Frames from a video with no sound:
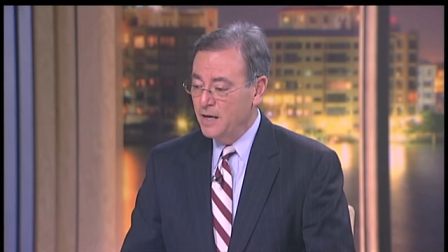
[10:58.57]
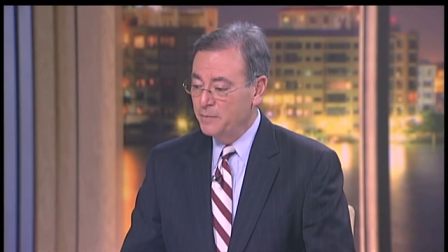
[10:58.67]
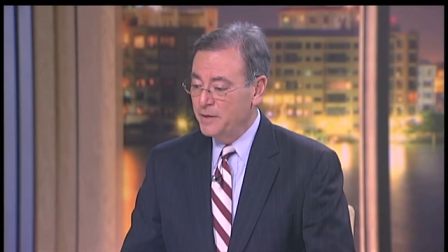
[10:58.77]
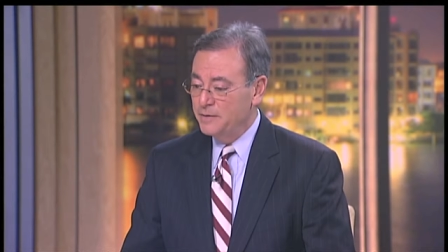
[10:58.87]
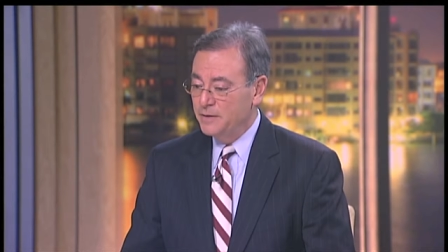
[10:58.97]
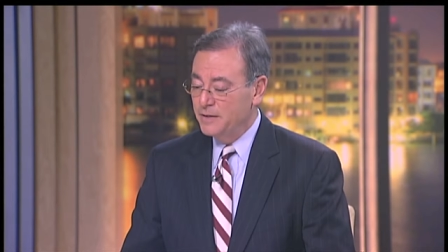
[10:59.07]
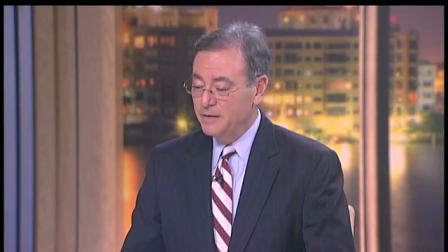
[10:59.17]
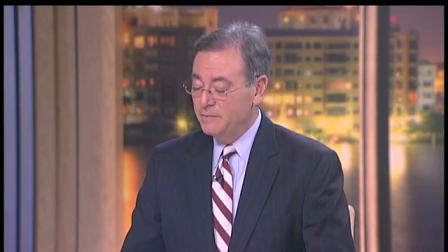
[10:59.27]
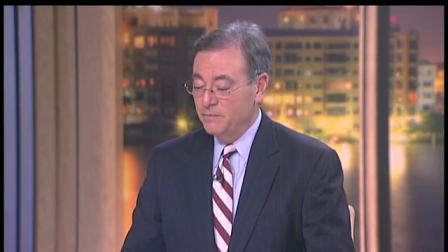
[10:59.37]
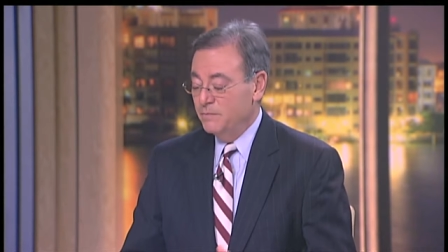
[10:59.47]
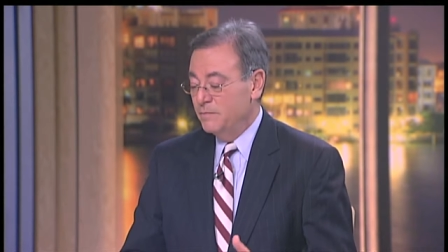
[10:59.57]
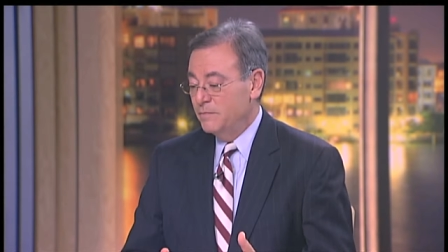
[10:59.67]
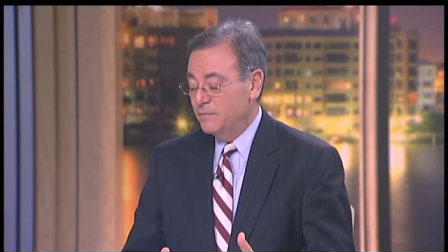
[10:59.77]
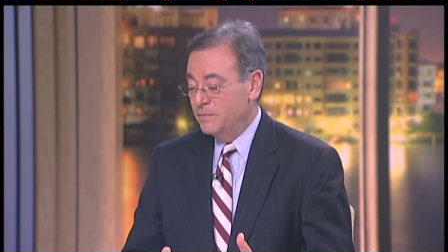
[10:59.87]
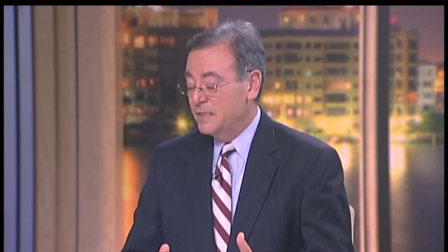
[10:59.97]
I mean,
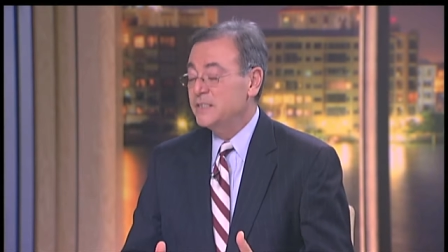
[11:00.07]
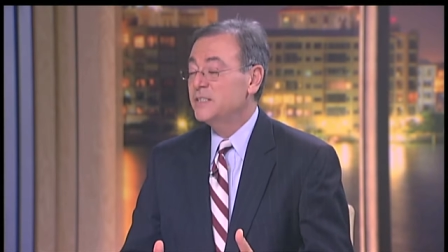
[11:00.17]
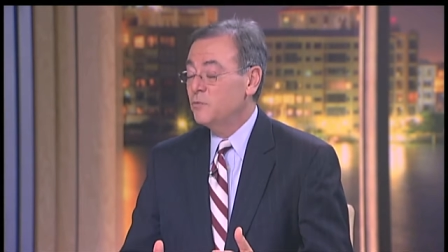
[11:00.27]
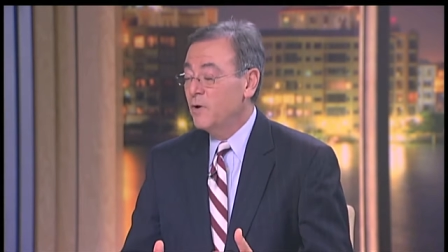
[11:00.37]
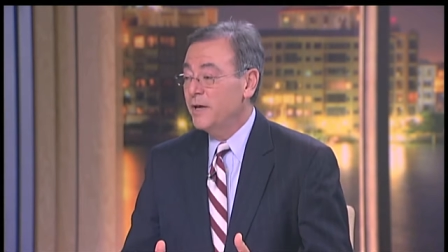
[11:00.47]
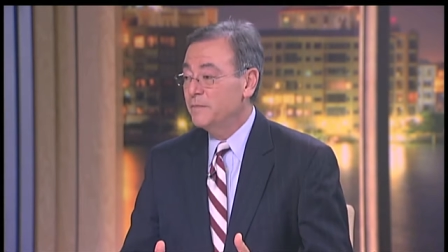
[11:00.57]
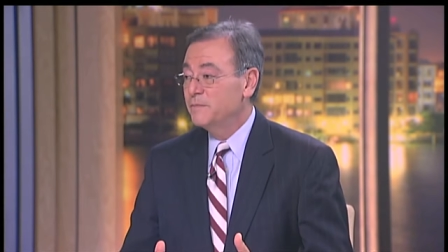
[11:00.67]
this isn't right.